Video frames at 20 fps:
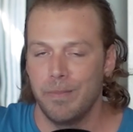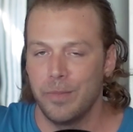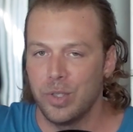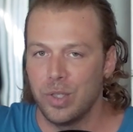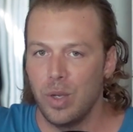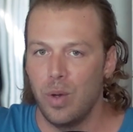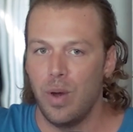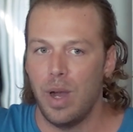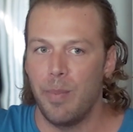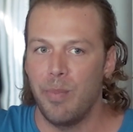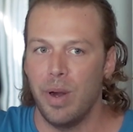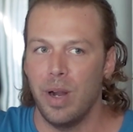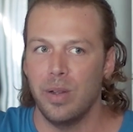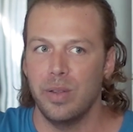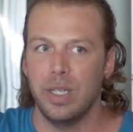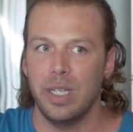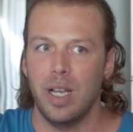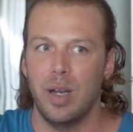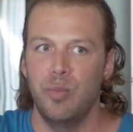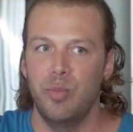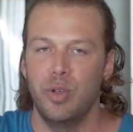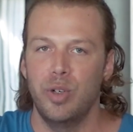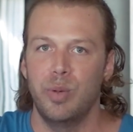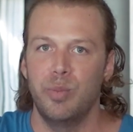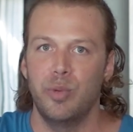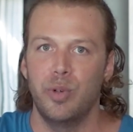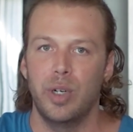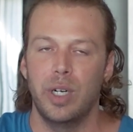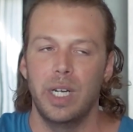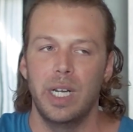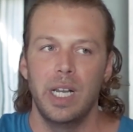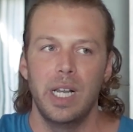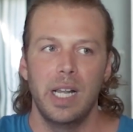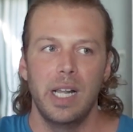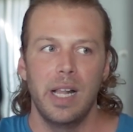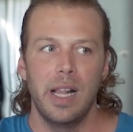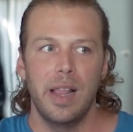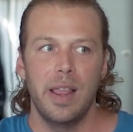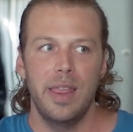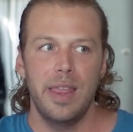So apparently Oumumua
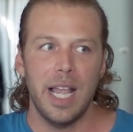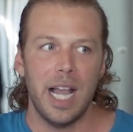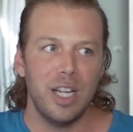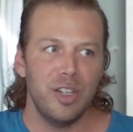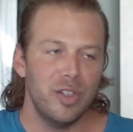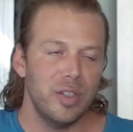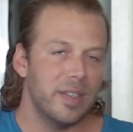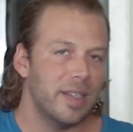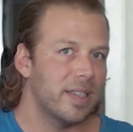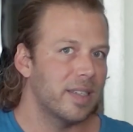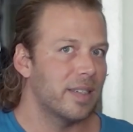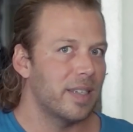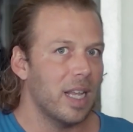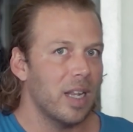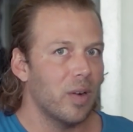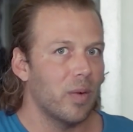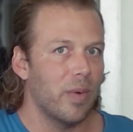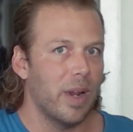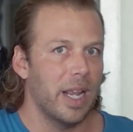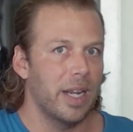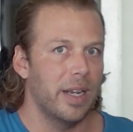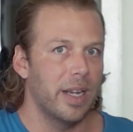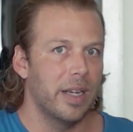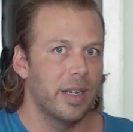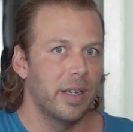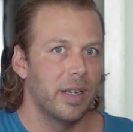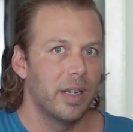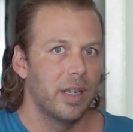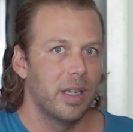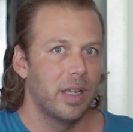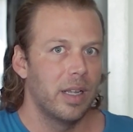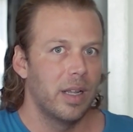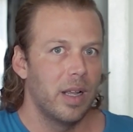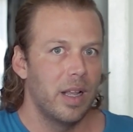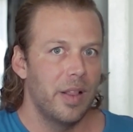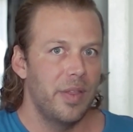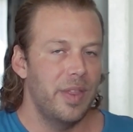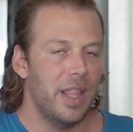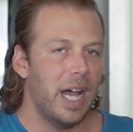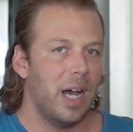not just accelerated,
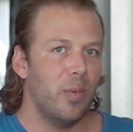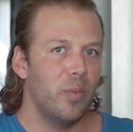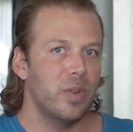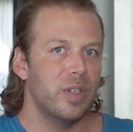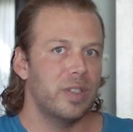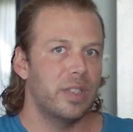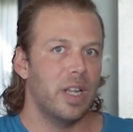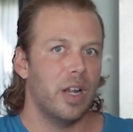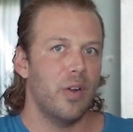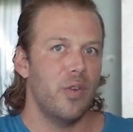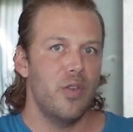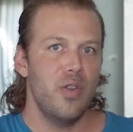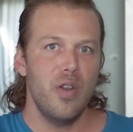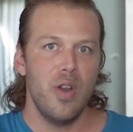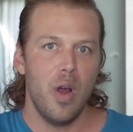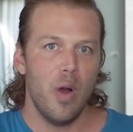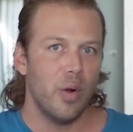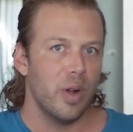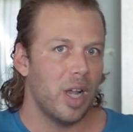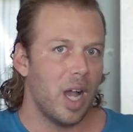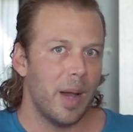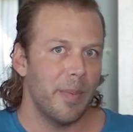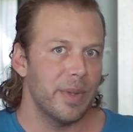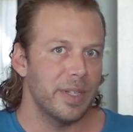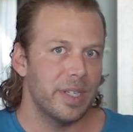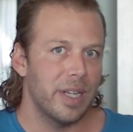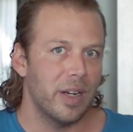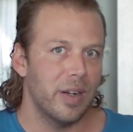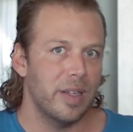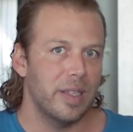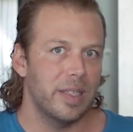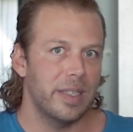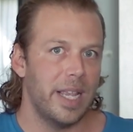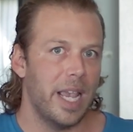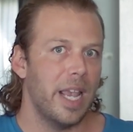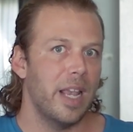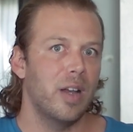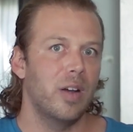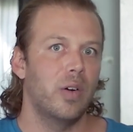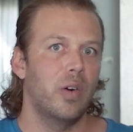not was there no cometary
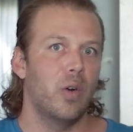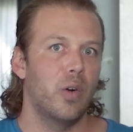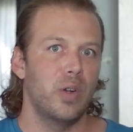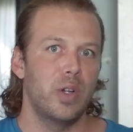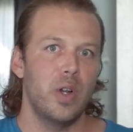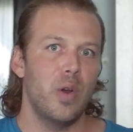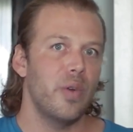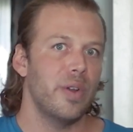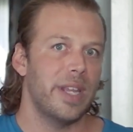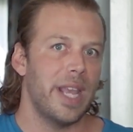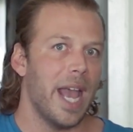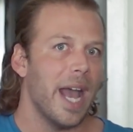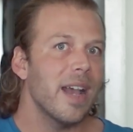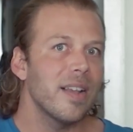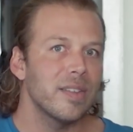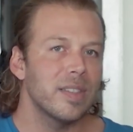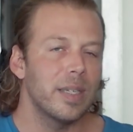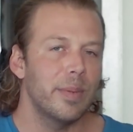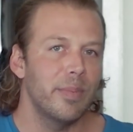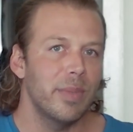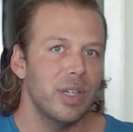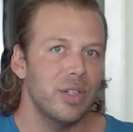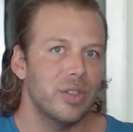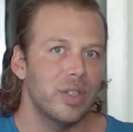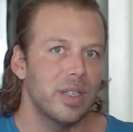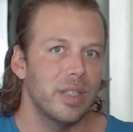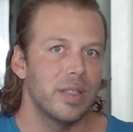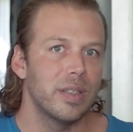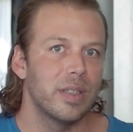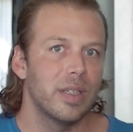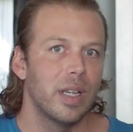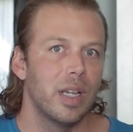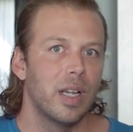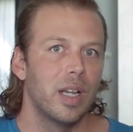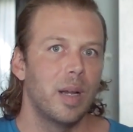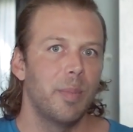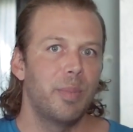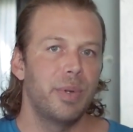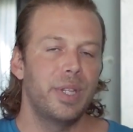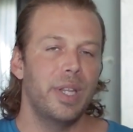tail or no gas emissions,
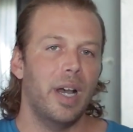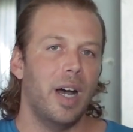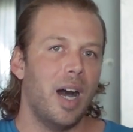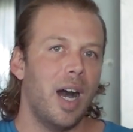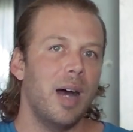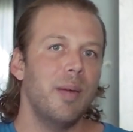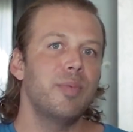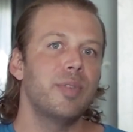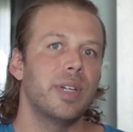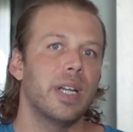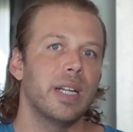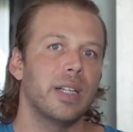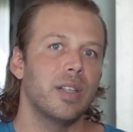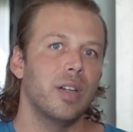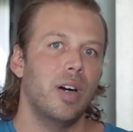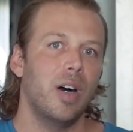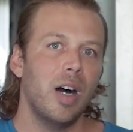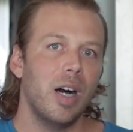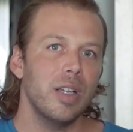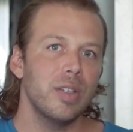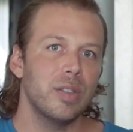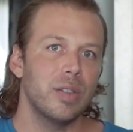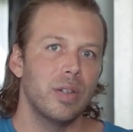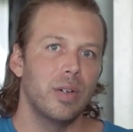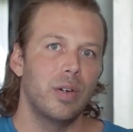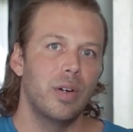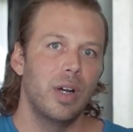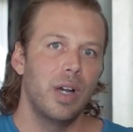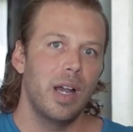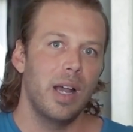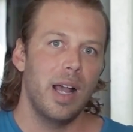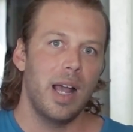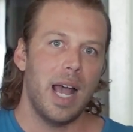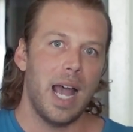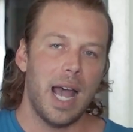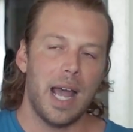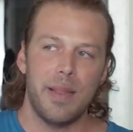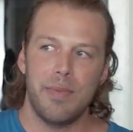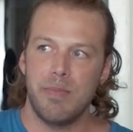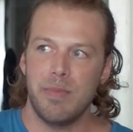but the object also
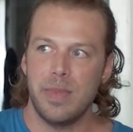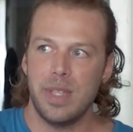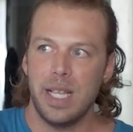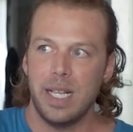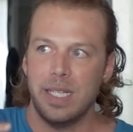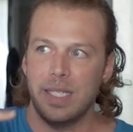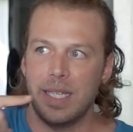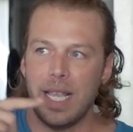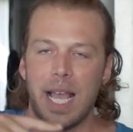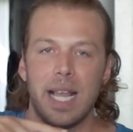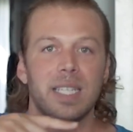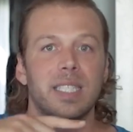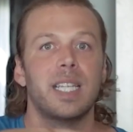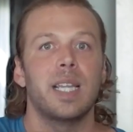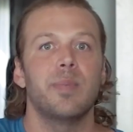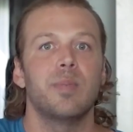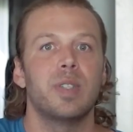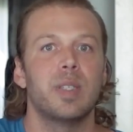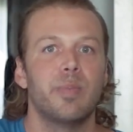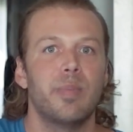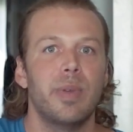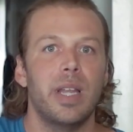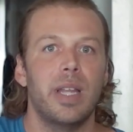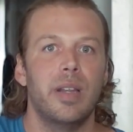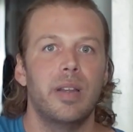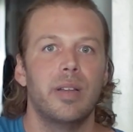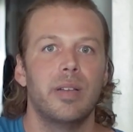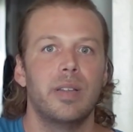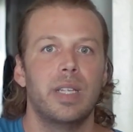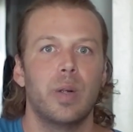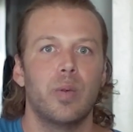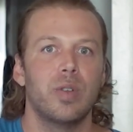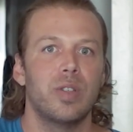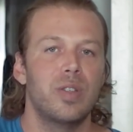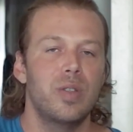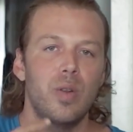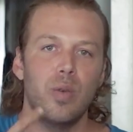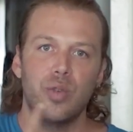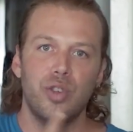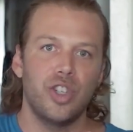had the exact same spin. There
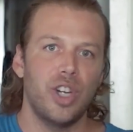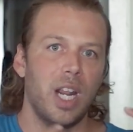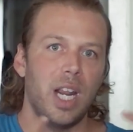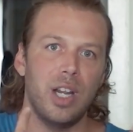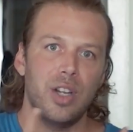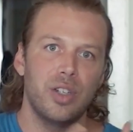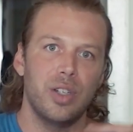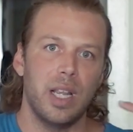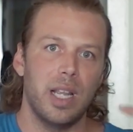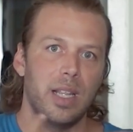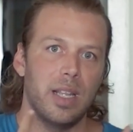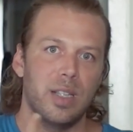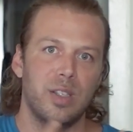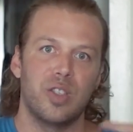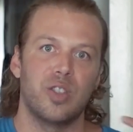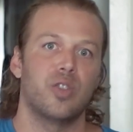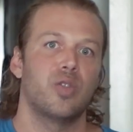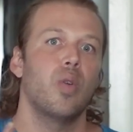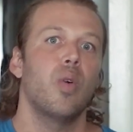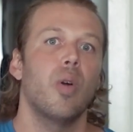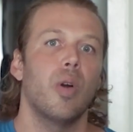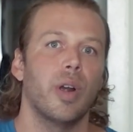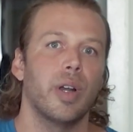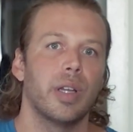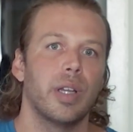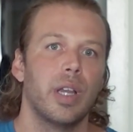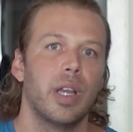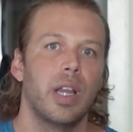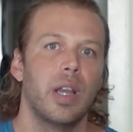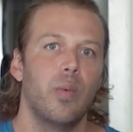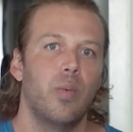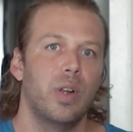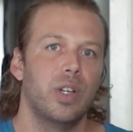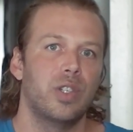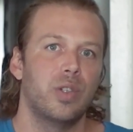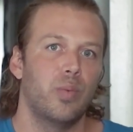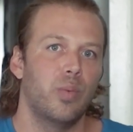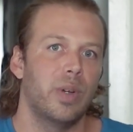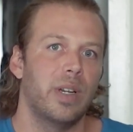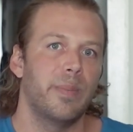was no change in its torque,
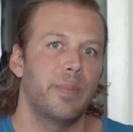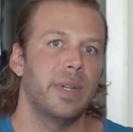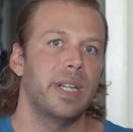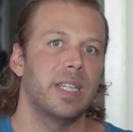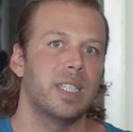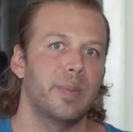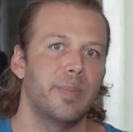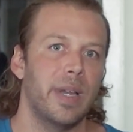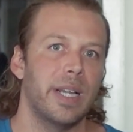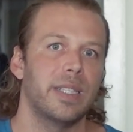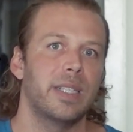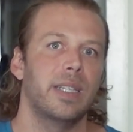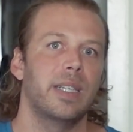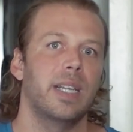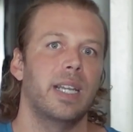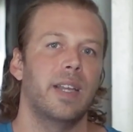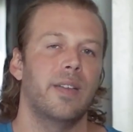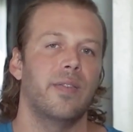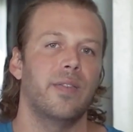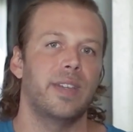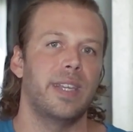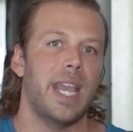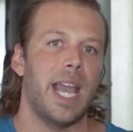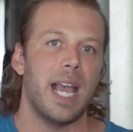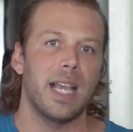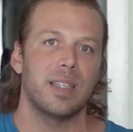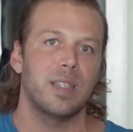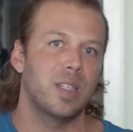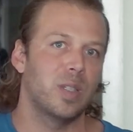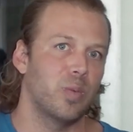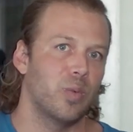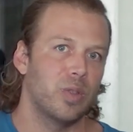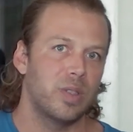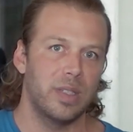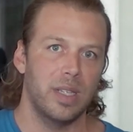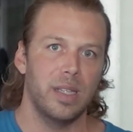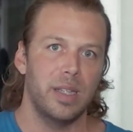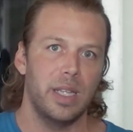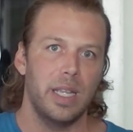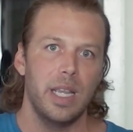which would have been expected if gases were
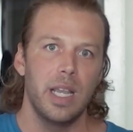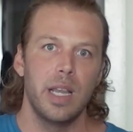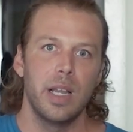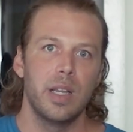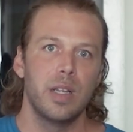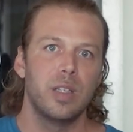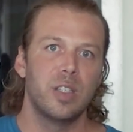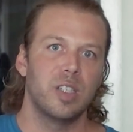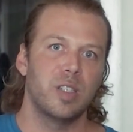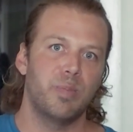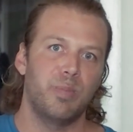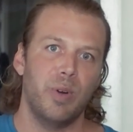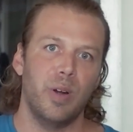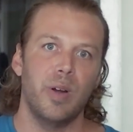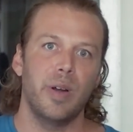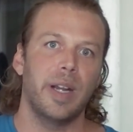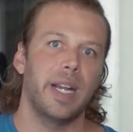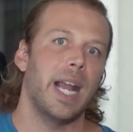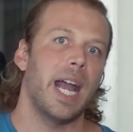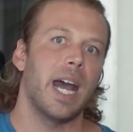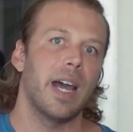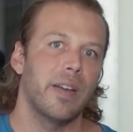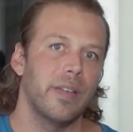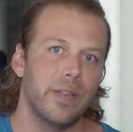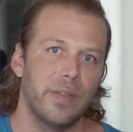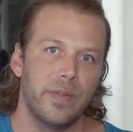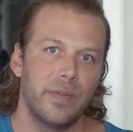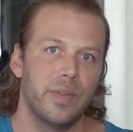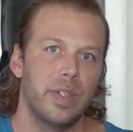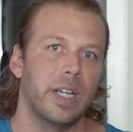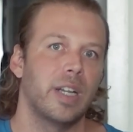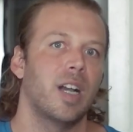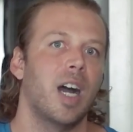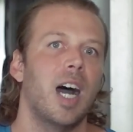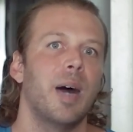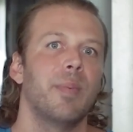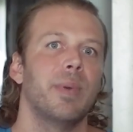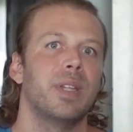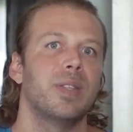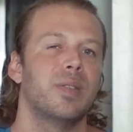suddenly spurring out of the
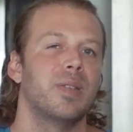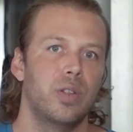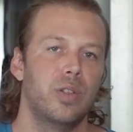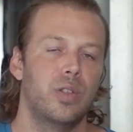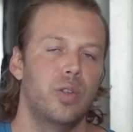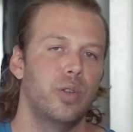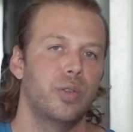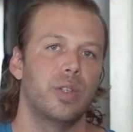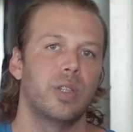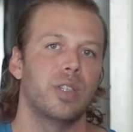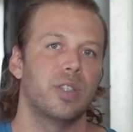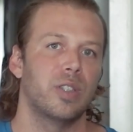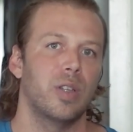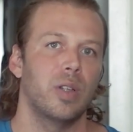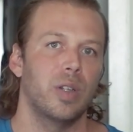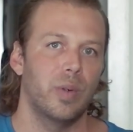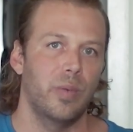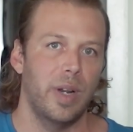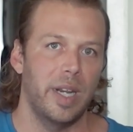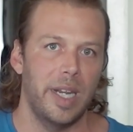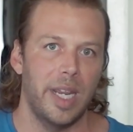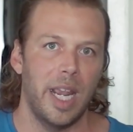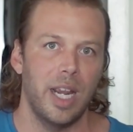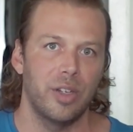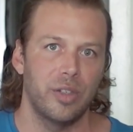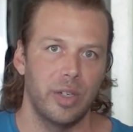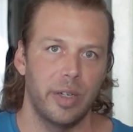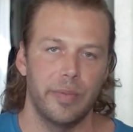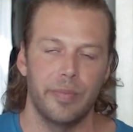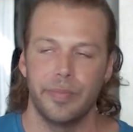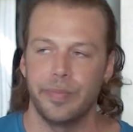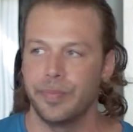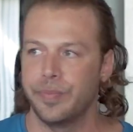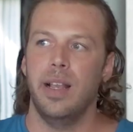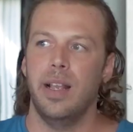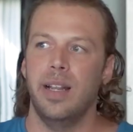comet due to the solar radiation.